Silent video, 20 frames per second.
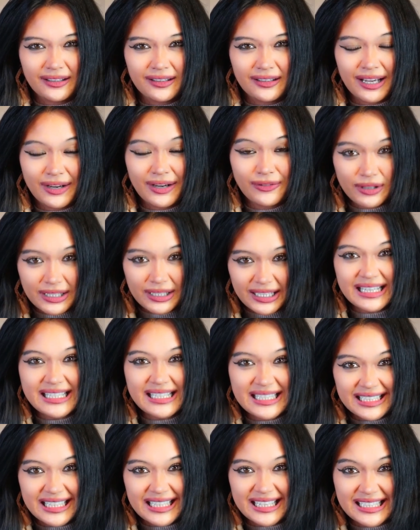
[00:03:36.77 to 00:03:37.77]
have
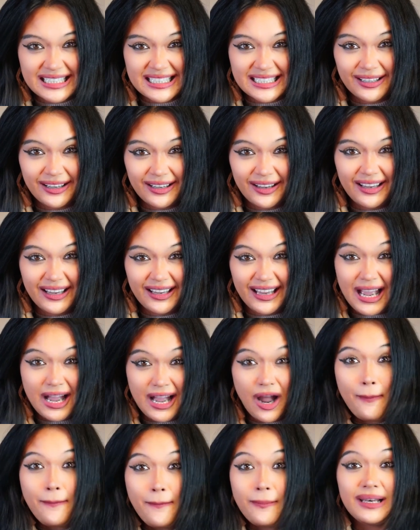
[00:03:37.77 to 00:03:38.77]
released this
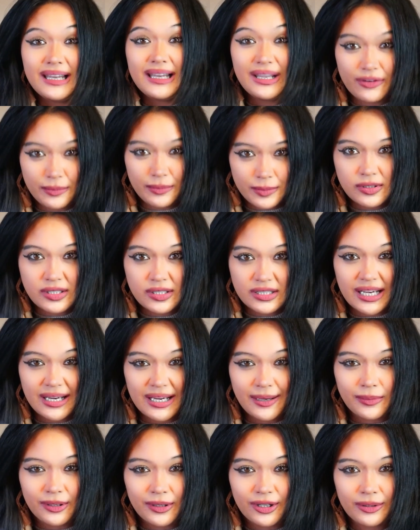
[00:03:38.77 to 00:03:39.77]
unbelievable
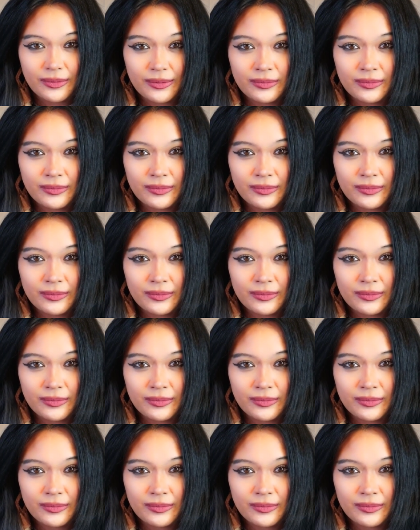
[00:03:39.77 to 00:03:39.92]
statement.